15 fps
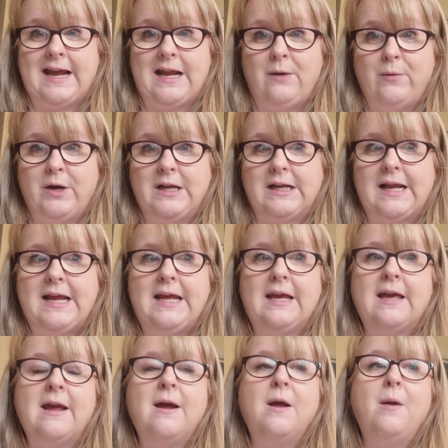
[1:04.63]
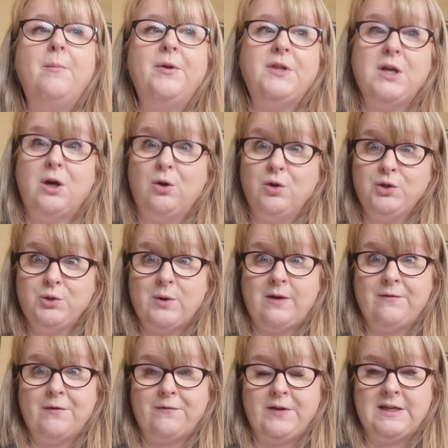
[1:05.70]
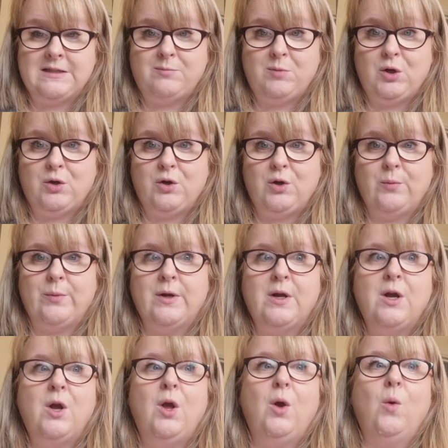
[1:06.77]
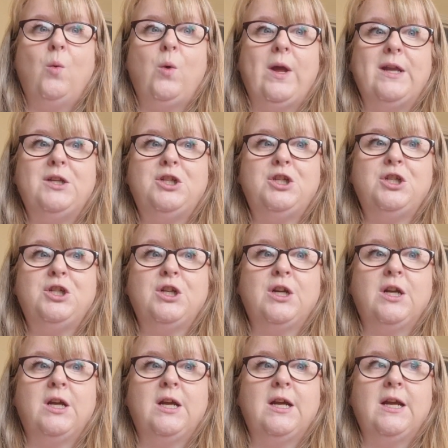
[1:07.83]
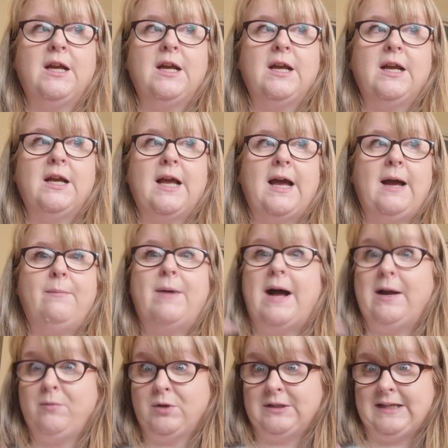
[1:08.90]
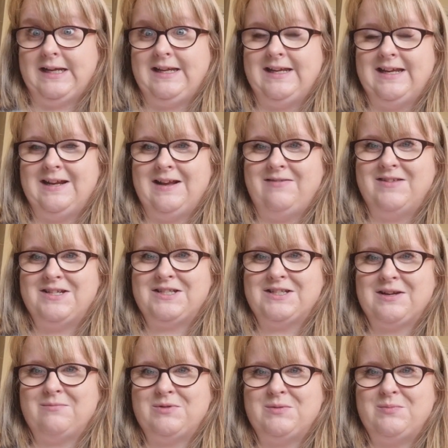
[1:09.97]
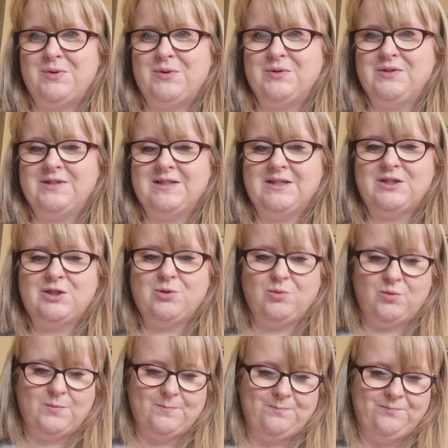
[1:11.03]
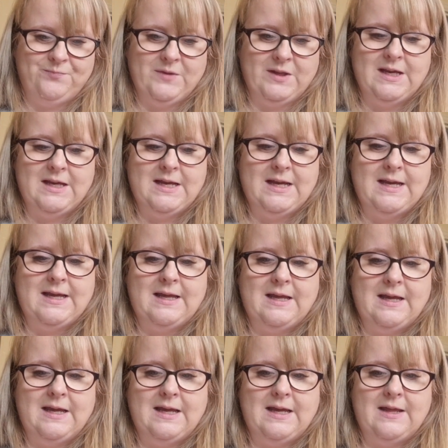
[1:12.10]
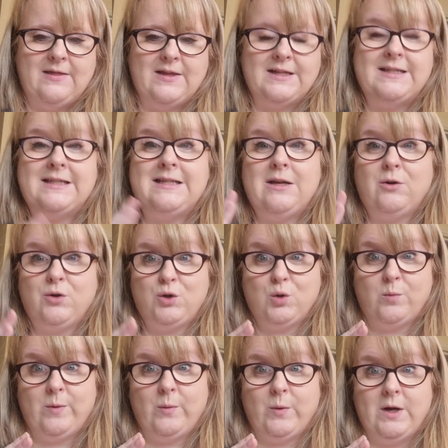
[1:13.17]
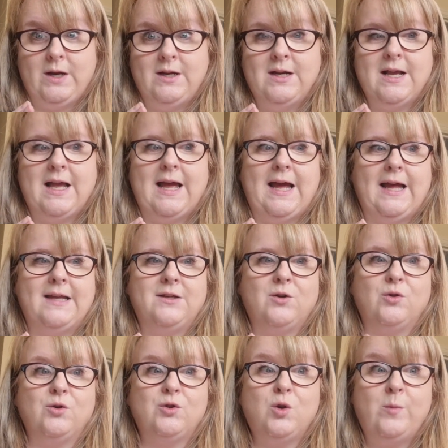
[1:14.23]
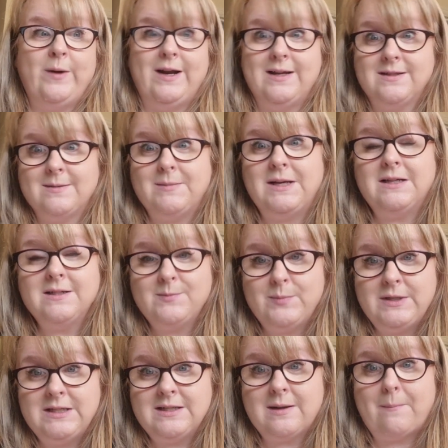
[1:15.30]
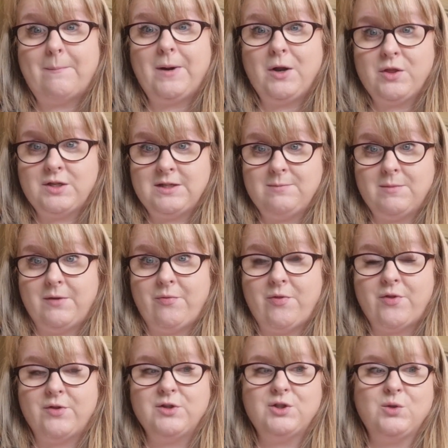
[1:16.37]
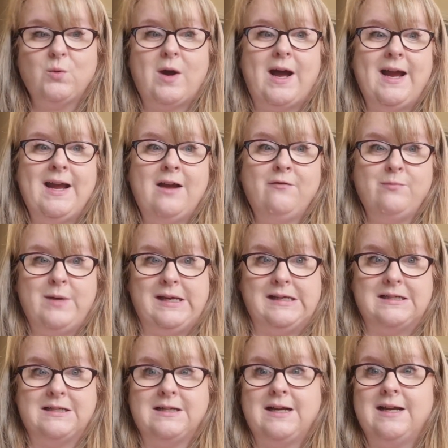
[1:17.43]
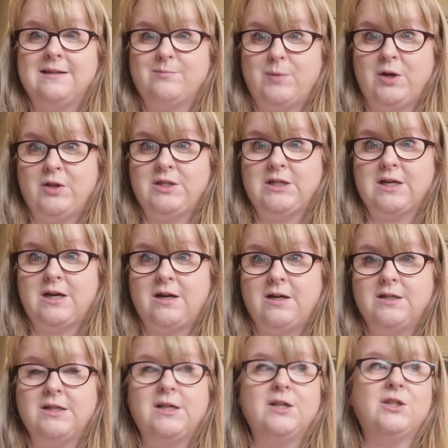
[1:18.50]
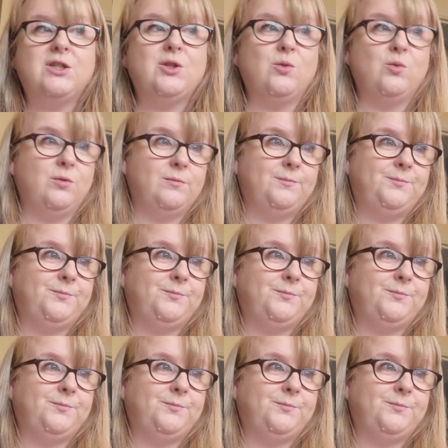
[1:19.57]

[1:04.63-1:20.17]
anywhere you like, but they also have a Facebook group, which I will link in the description box. So this is the October one, and October is my husband's birthday month, so I have made his birthday card. So,